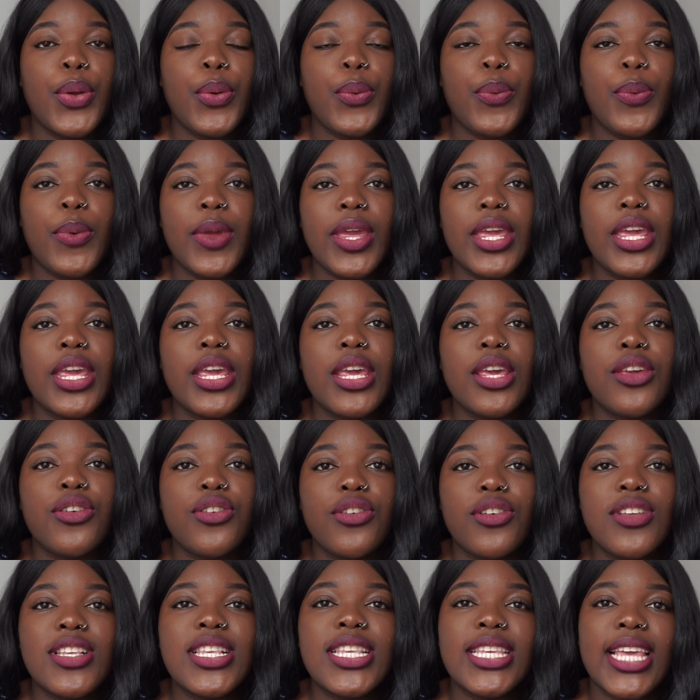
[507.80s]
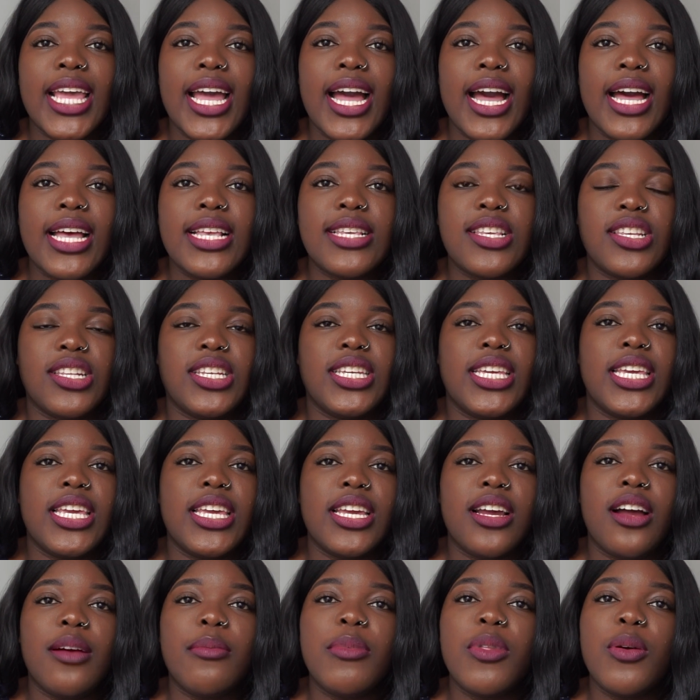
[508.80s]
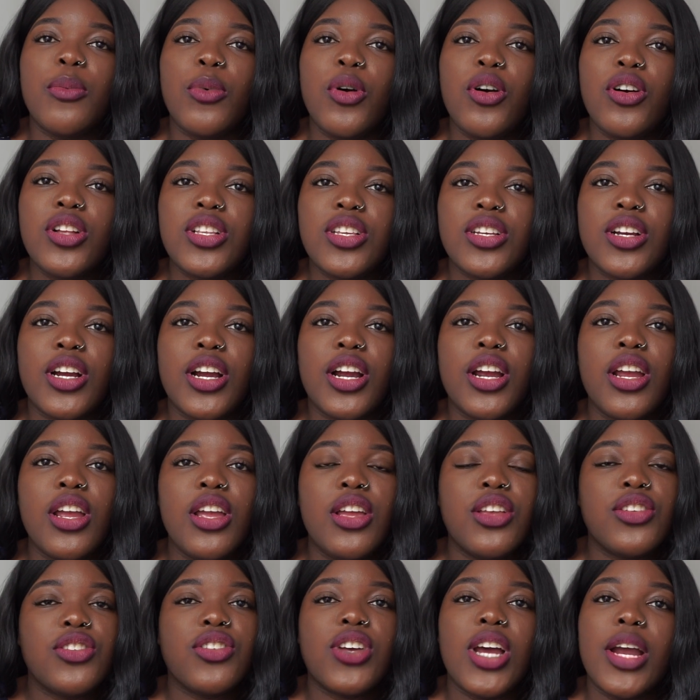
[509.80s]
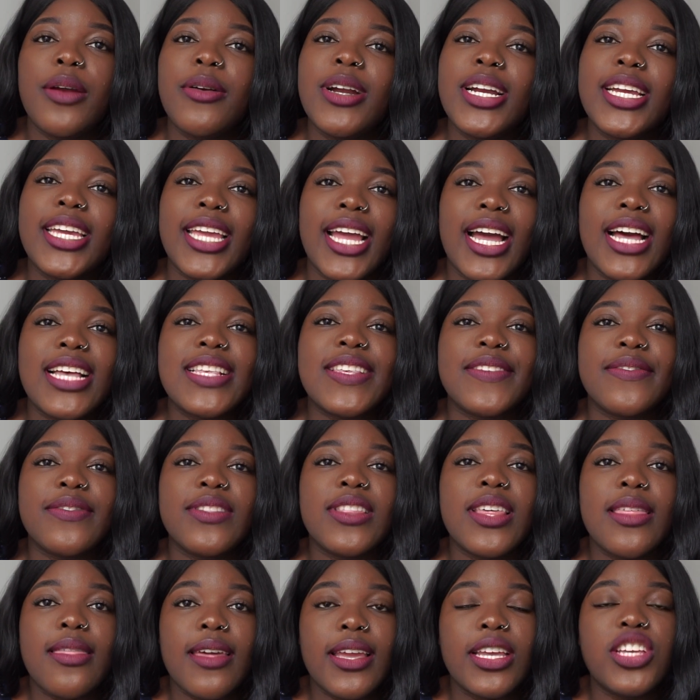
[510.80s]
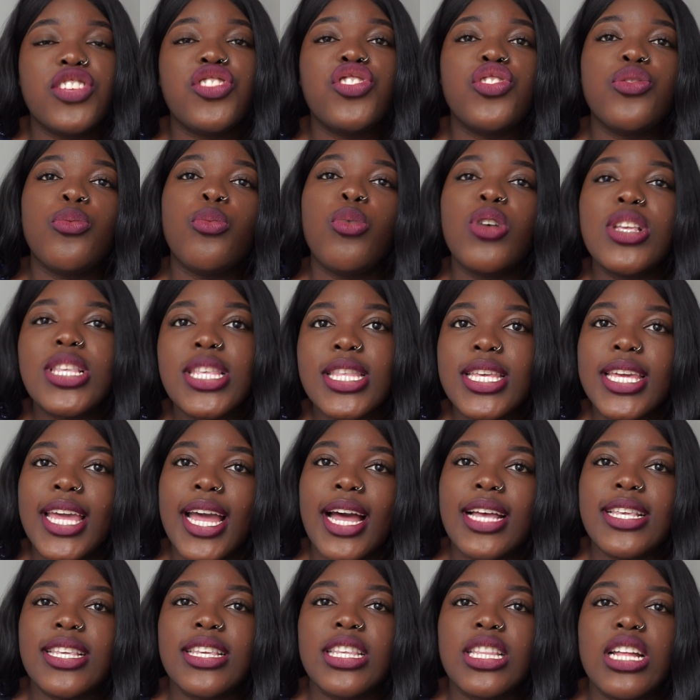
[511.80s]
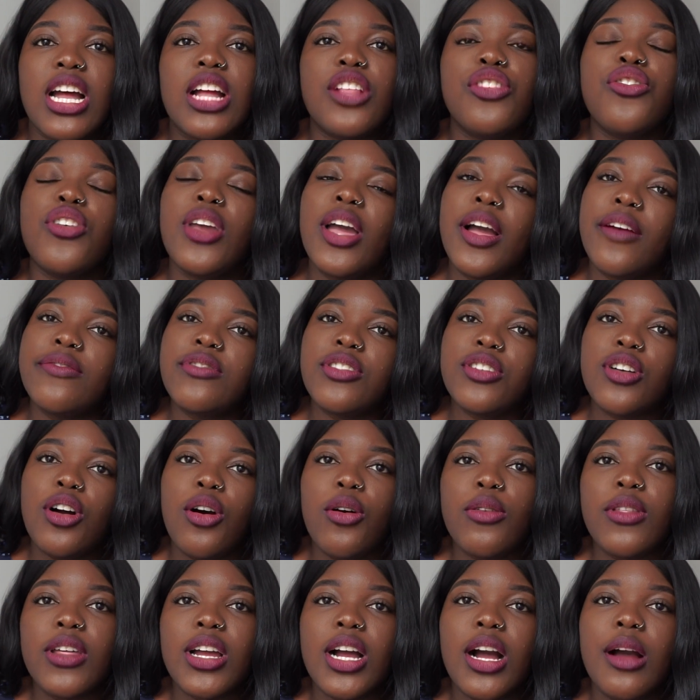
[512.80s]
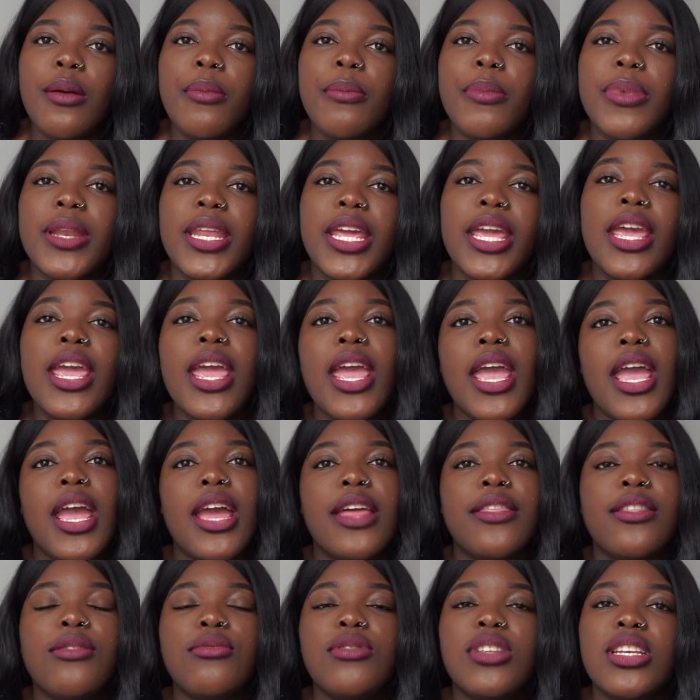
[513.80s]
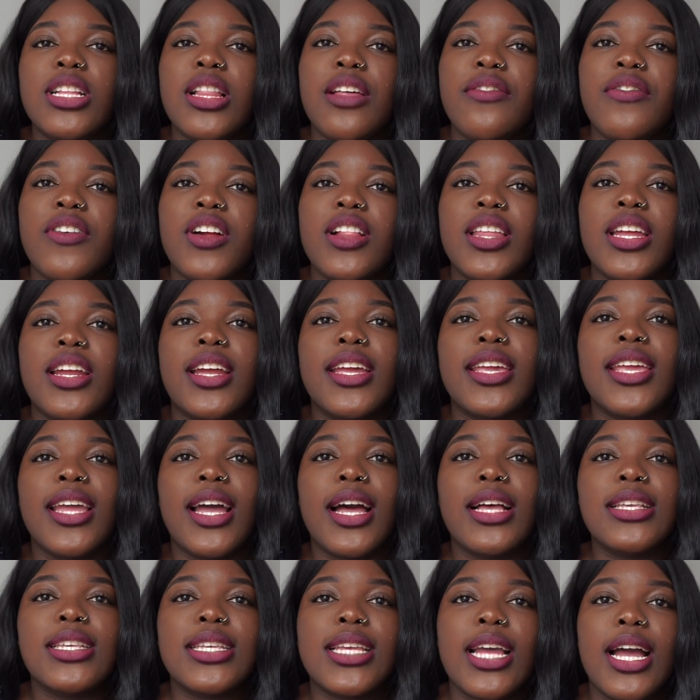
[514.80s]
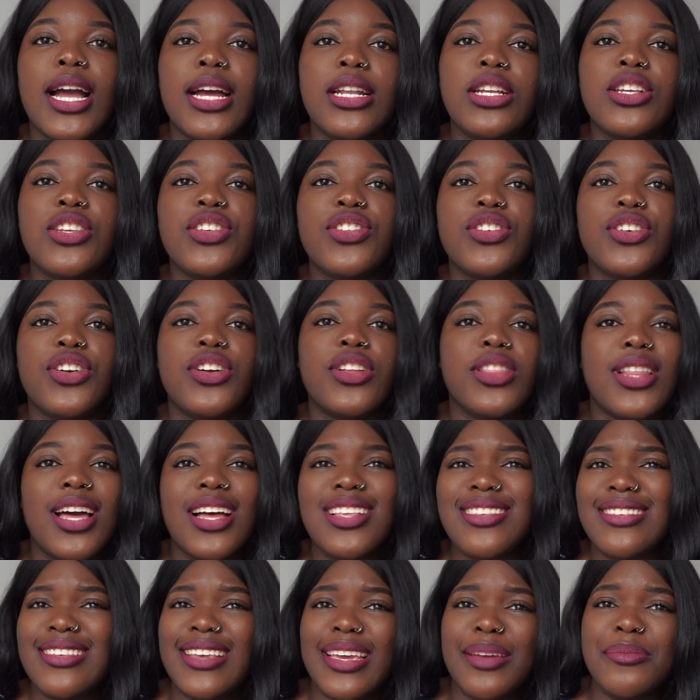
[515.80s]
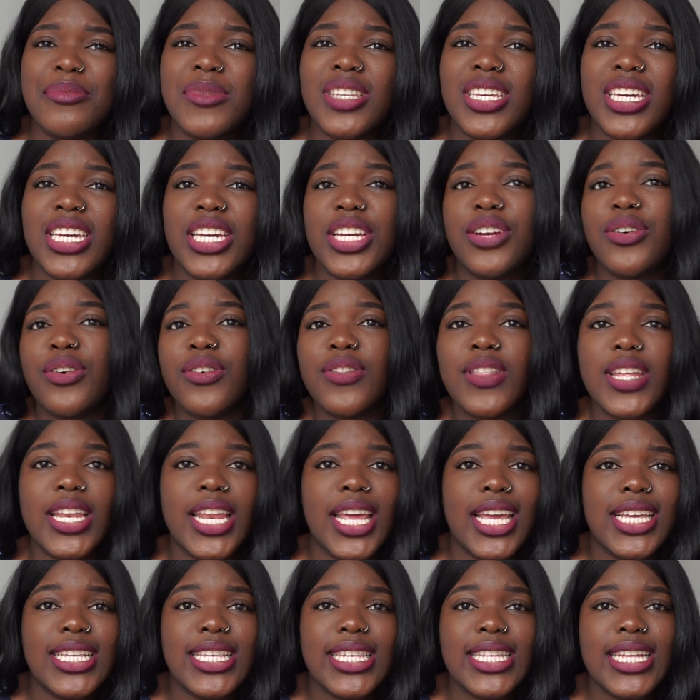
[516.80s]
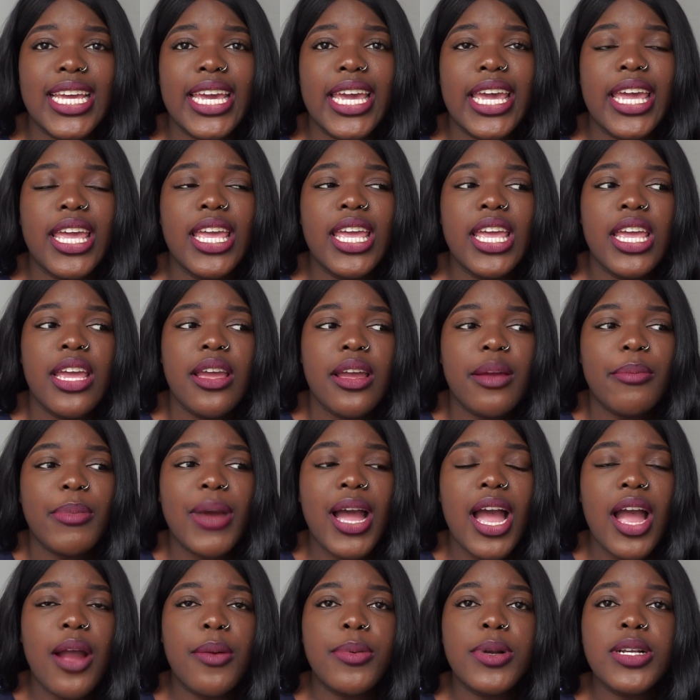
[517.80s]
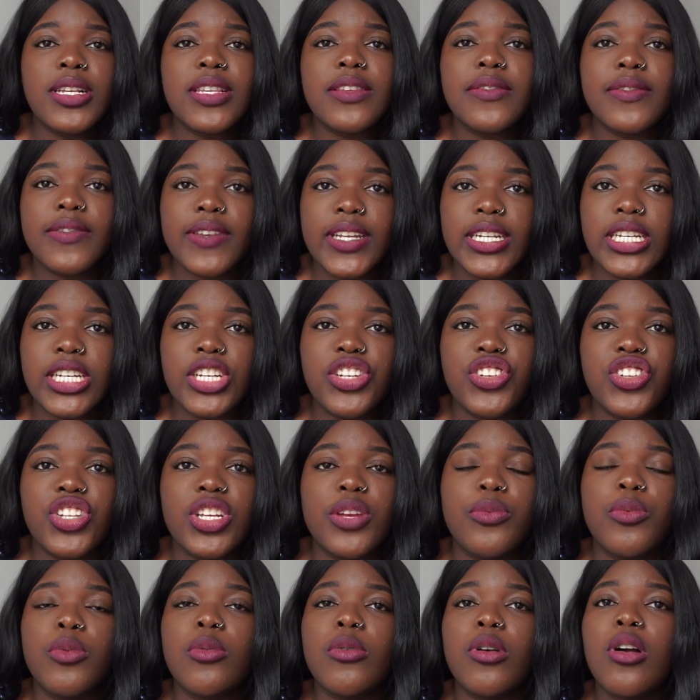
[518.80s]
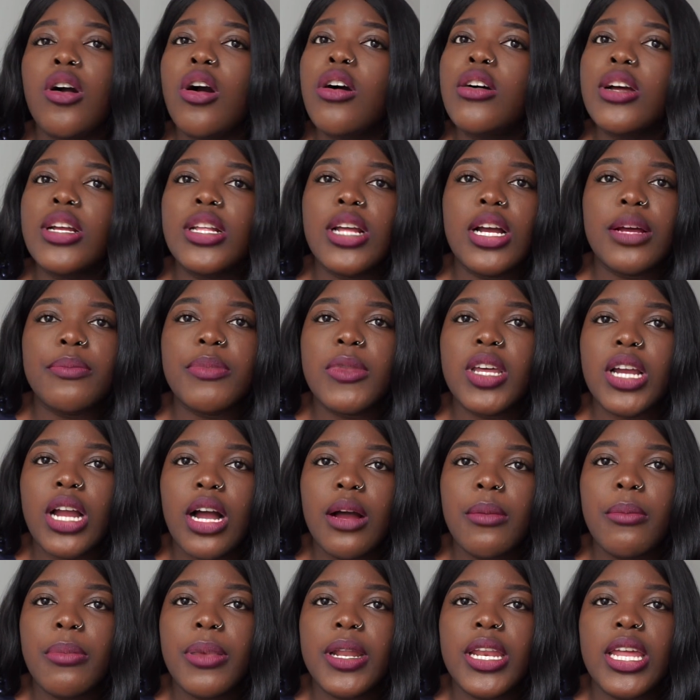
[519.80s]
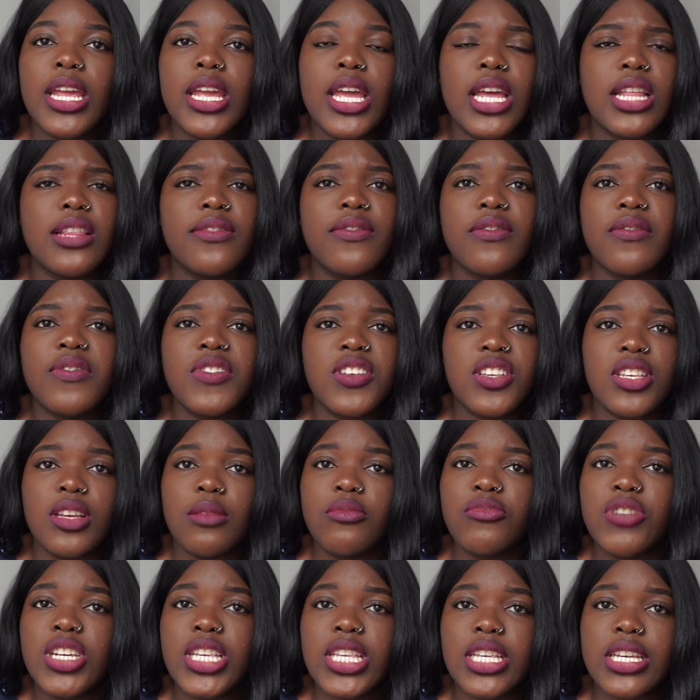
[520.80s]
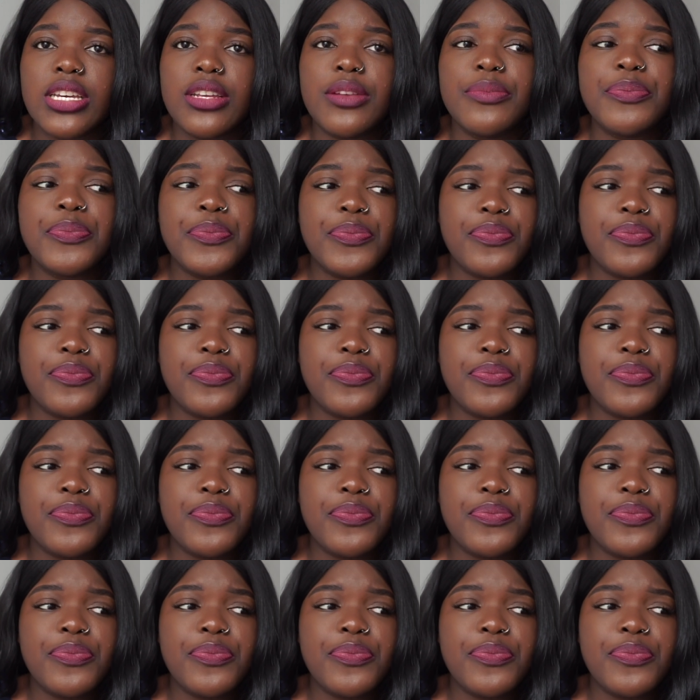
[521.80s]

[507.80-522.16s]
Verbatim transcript: we use gas to heat up the water so our gas the thing is once the gas is done you have to call the company and they'll deliver like a gas canister that same day or the next day but ours finished and we were calling up the company and for some reason